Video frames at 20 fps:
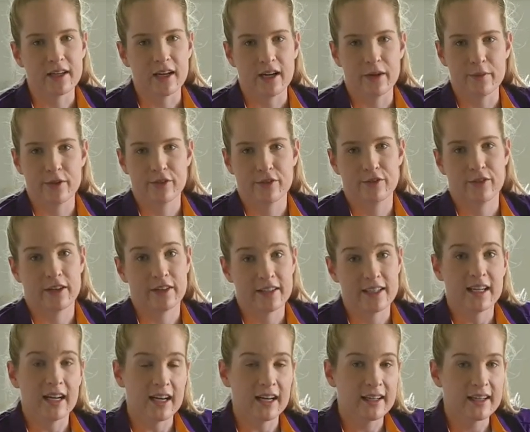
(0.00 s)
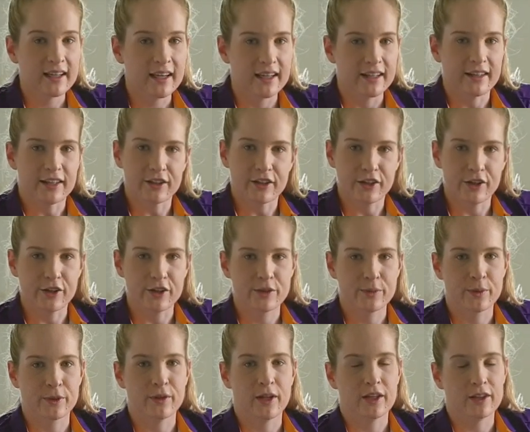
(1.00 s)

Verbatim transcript: I was very young and the girls were